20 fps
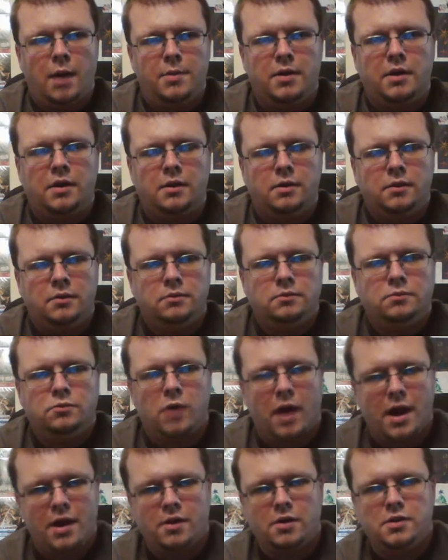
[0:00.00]
comic
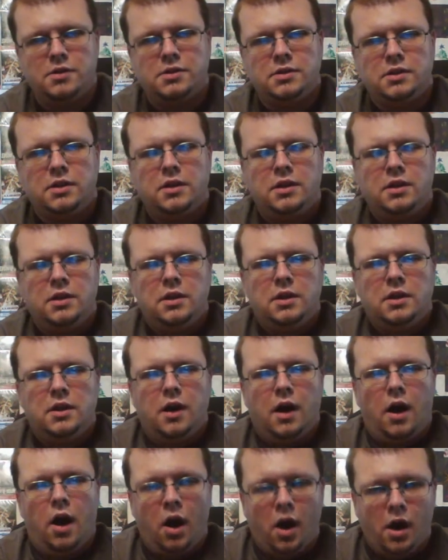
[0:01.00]
writers
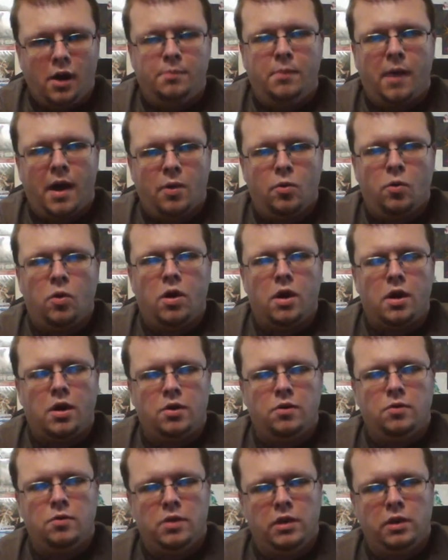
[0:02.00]
on my
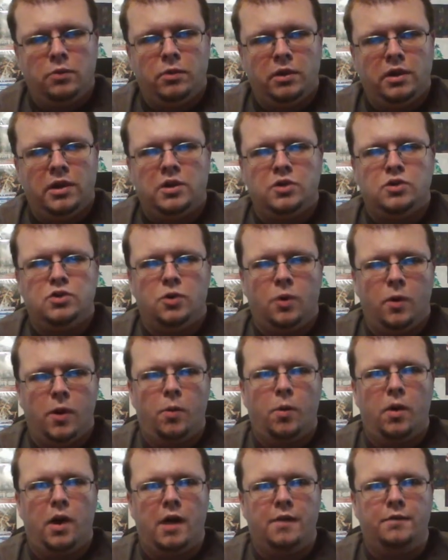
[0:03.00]
work who really, really
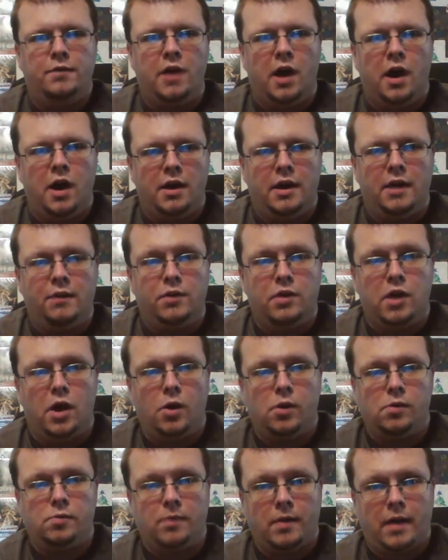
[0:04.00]
enjoy what I've done,
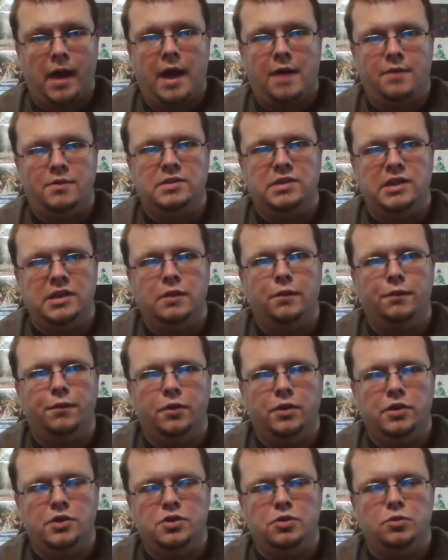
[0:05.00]
even though I haven't seen
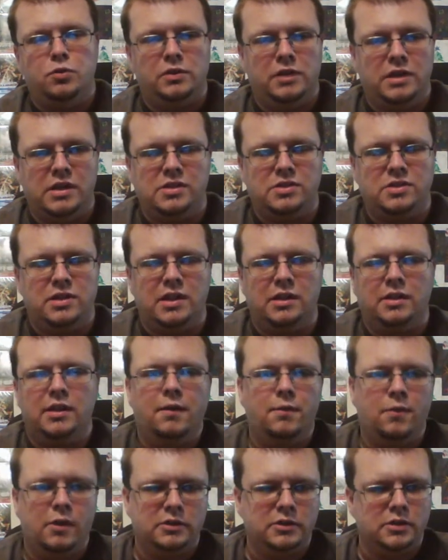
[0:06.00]
the full issue release
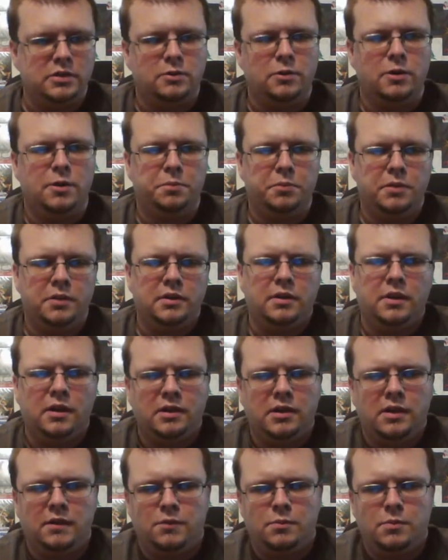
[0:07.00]
yet. They've read the script
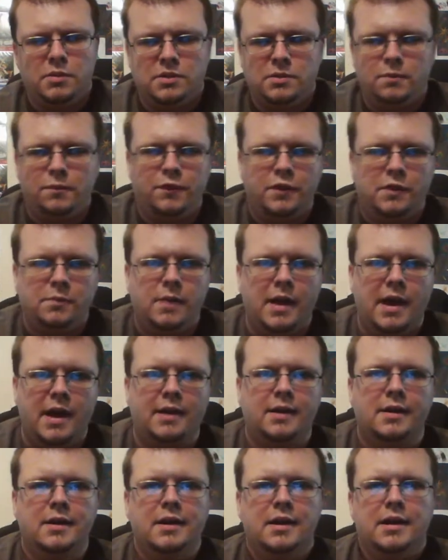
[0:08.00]
and given me some
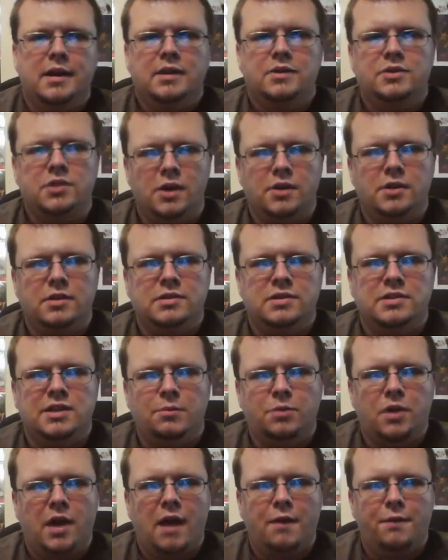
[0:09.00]
feedback. So this
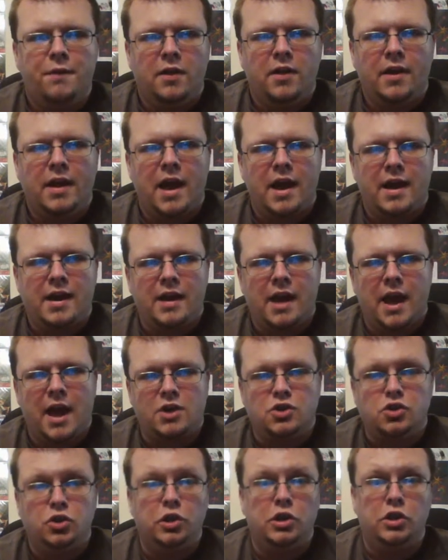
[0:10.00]
is something I feel like I can
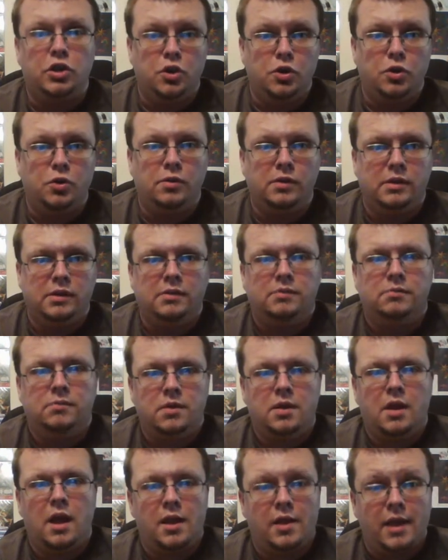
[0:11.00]
actually do
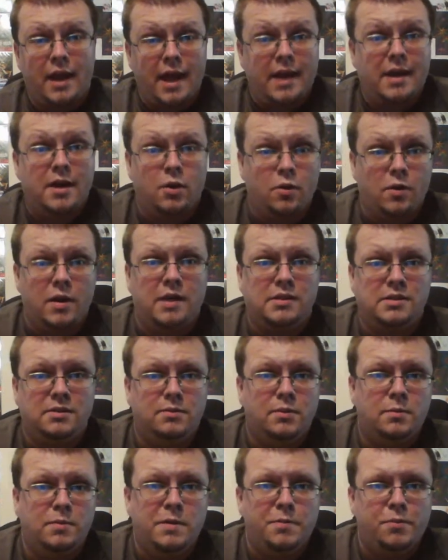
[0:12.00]
and that I can
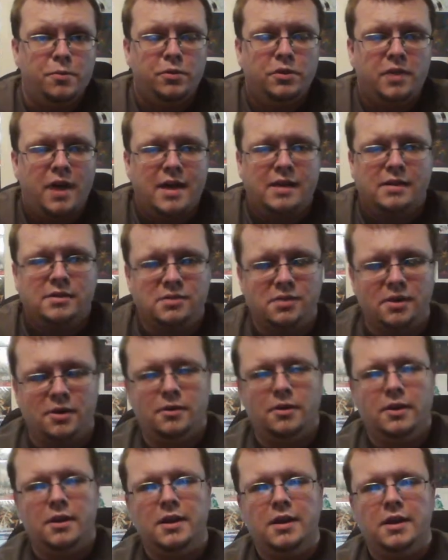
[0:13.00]
create something people will like.
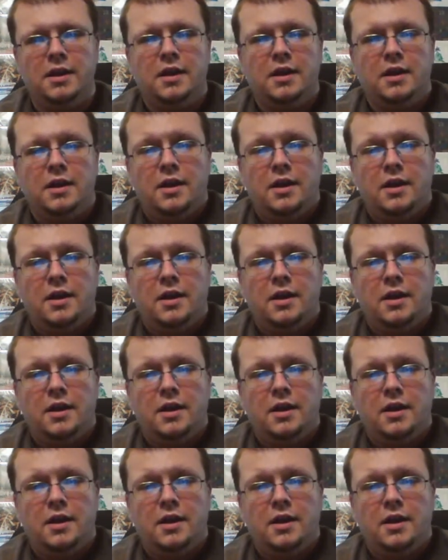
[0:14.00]
So